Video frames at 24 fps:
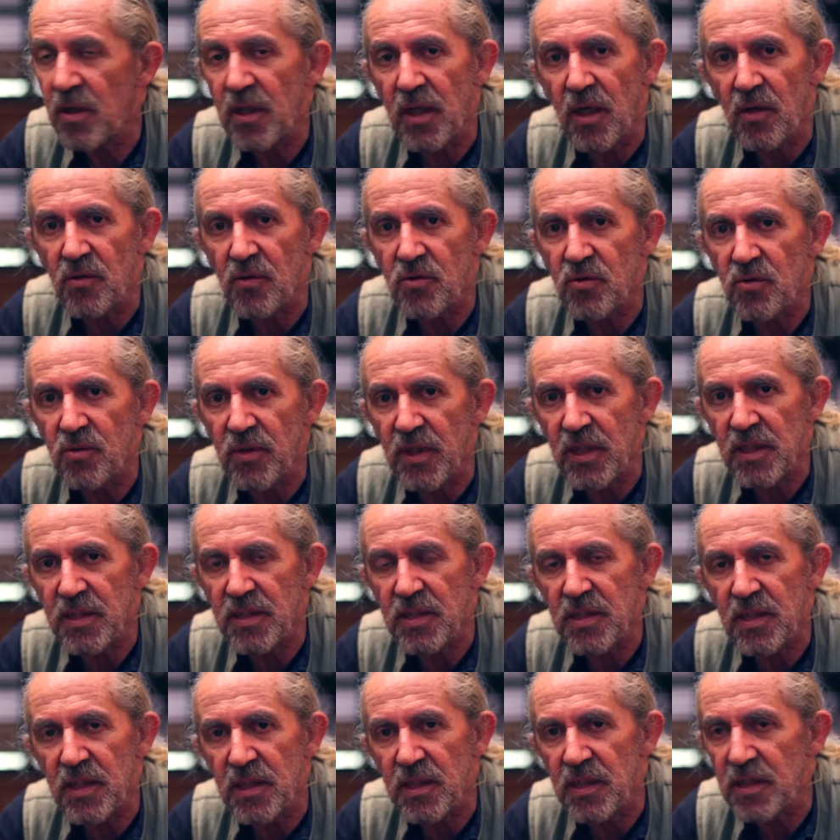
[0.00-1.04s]
how to raise
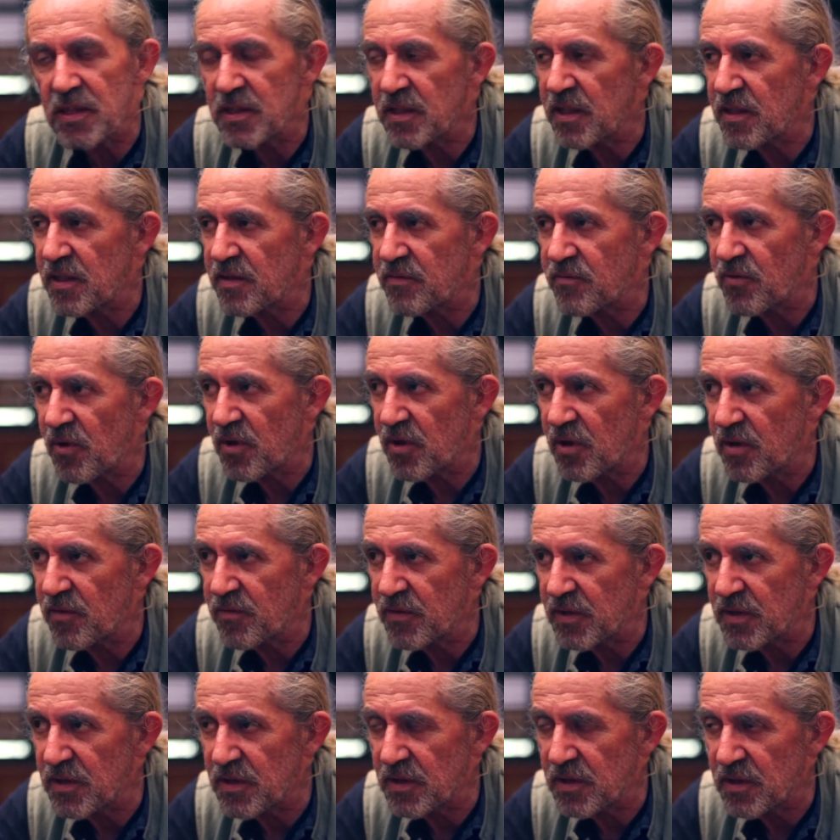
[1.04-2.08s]
trees and working
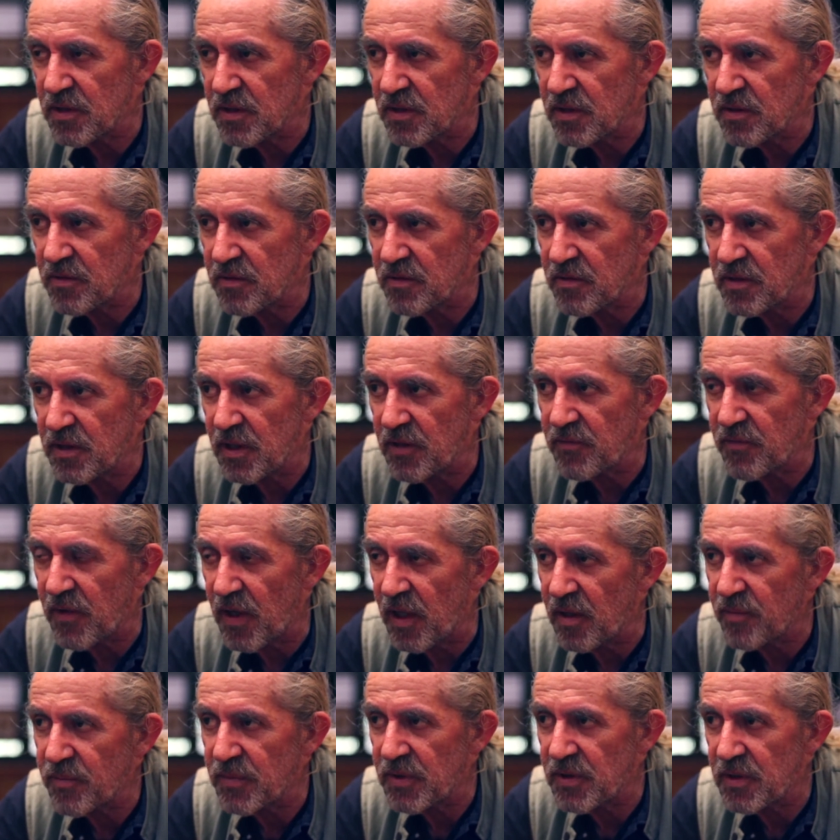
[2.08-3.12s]
with the
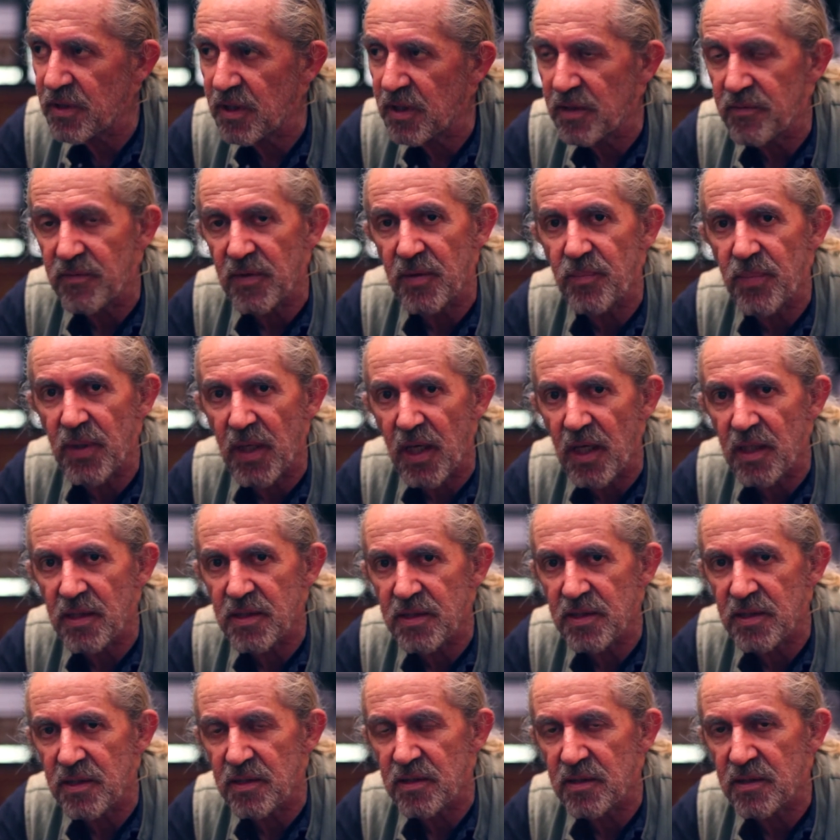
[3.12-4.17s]
environment and with
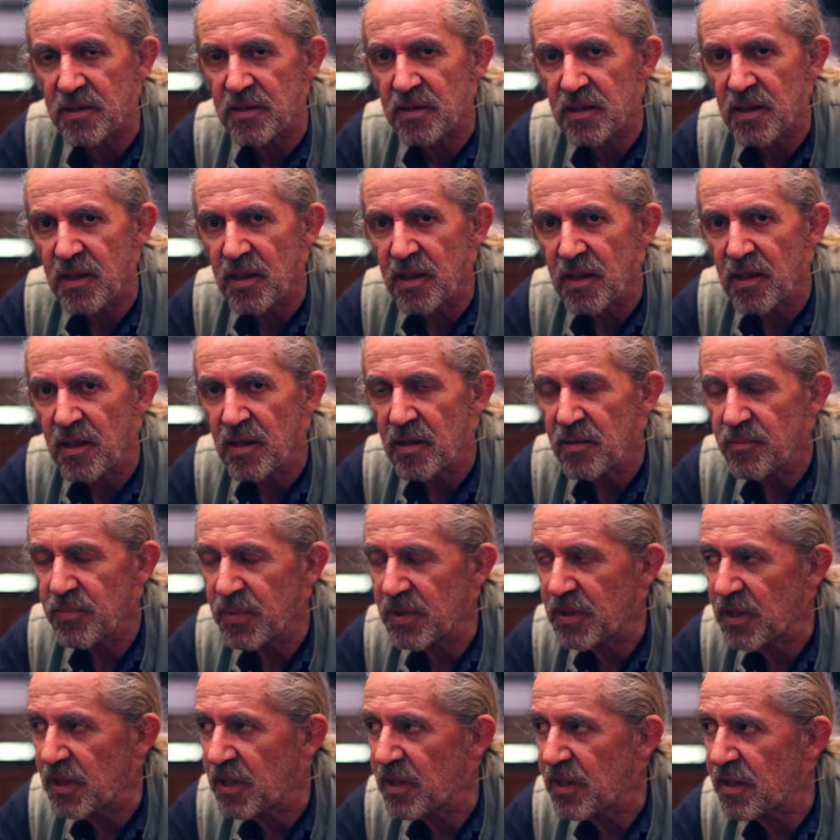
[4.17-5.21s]
plants in
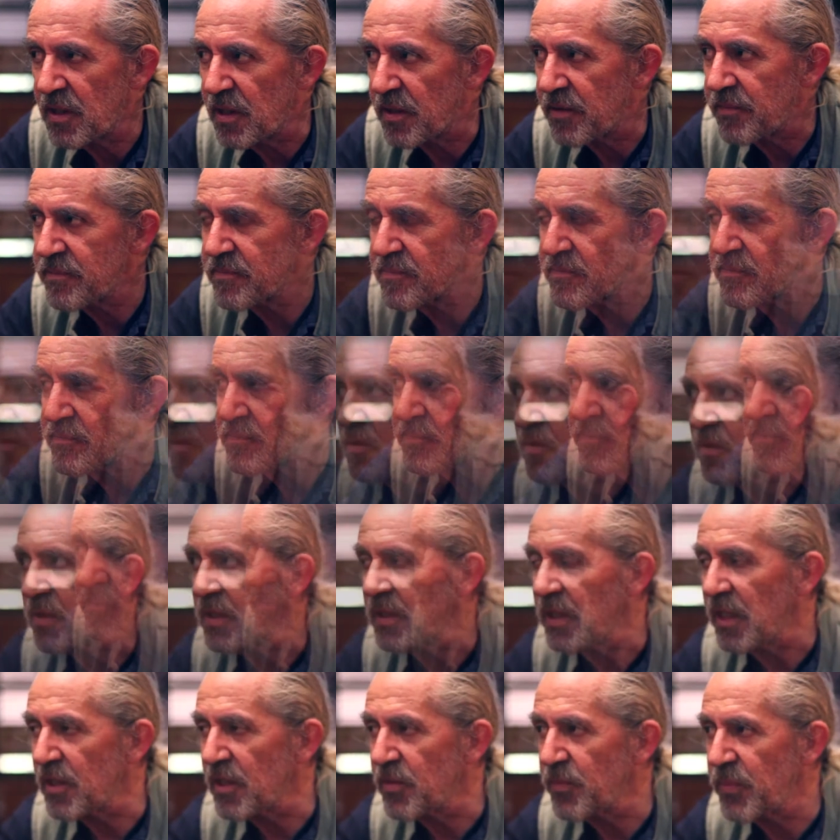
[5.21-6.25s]
particular. So
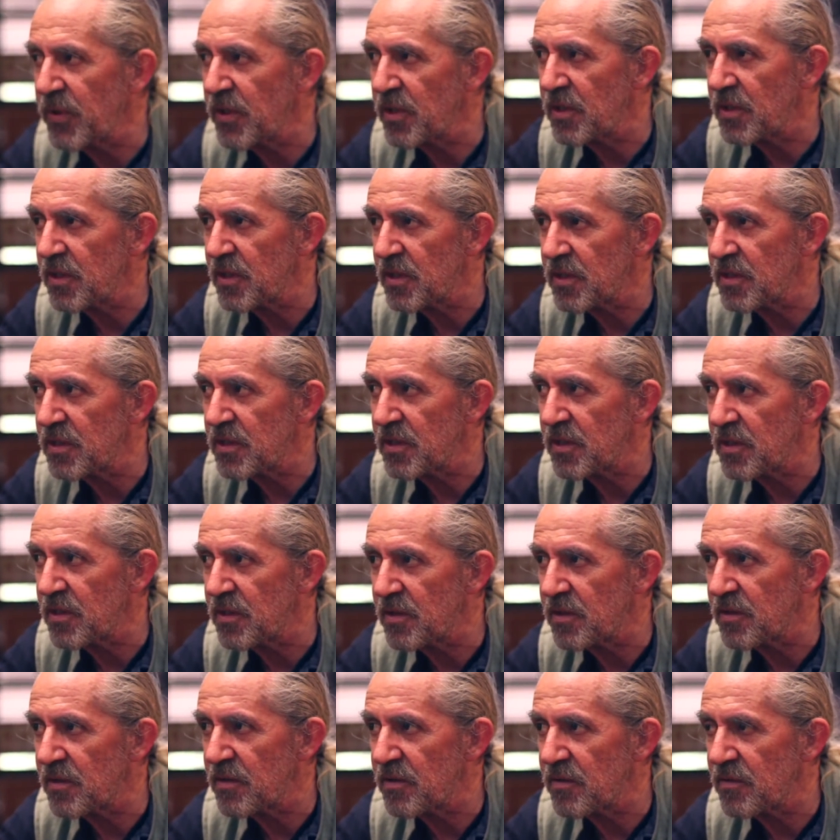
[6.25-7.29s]
in that period,
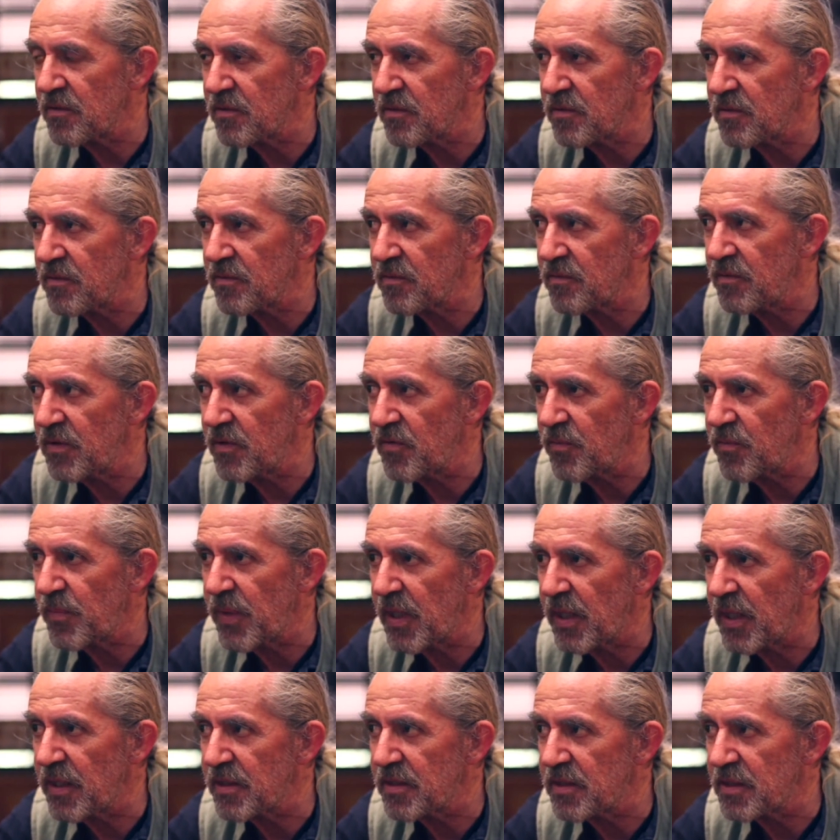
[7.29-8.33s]
we've
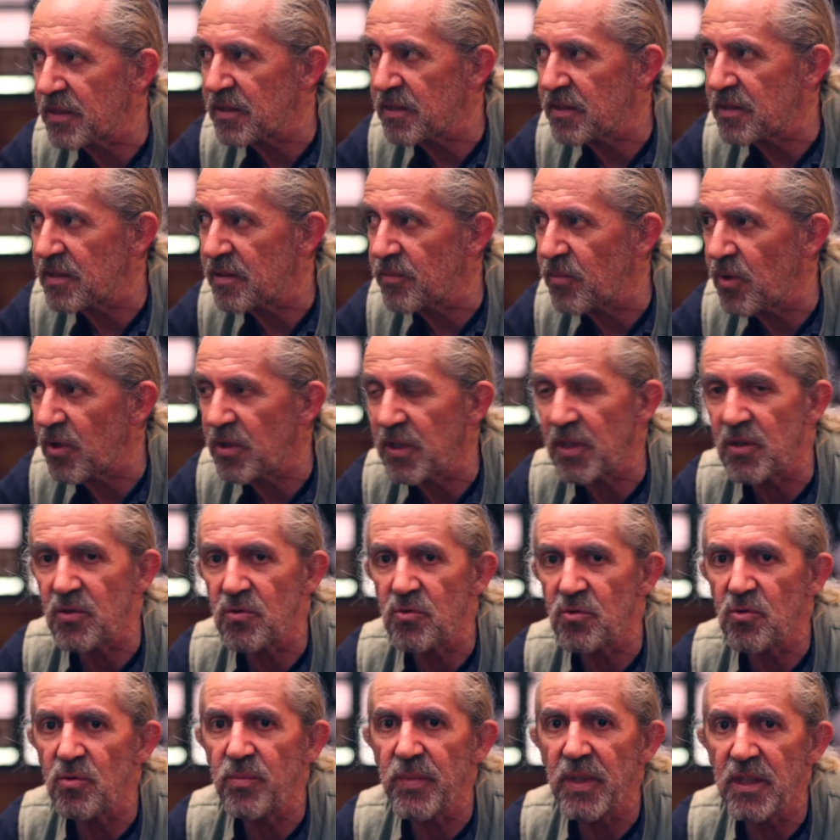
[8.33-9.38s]
planted more than
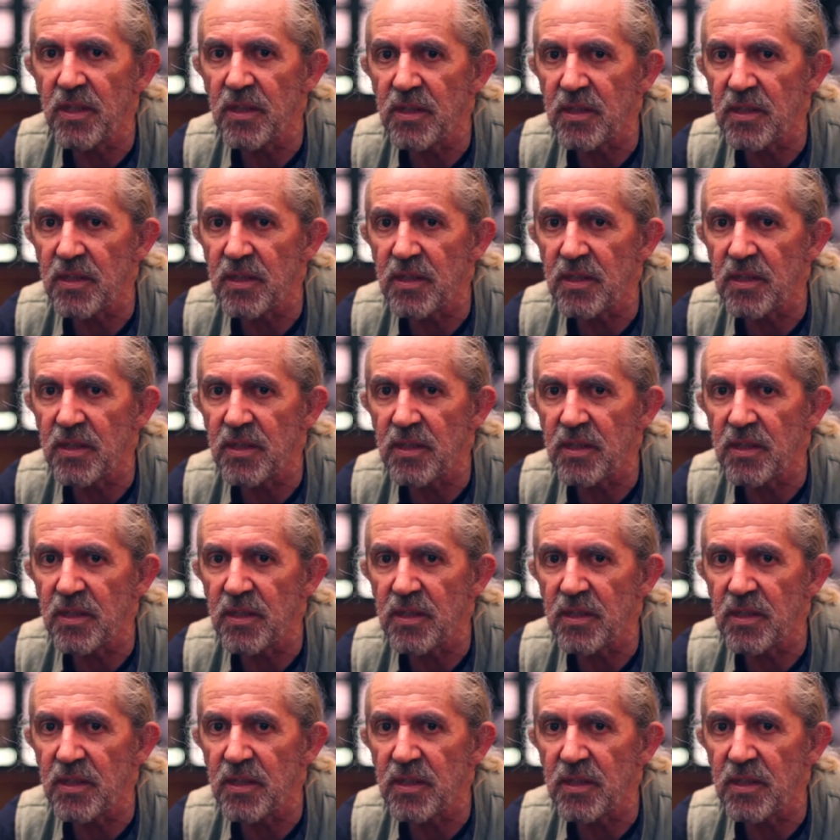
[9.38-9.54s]
2 million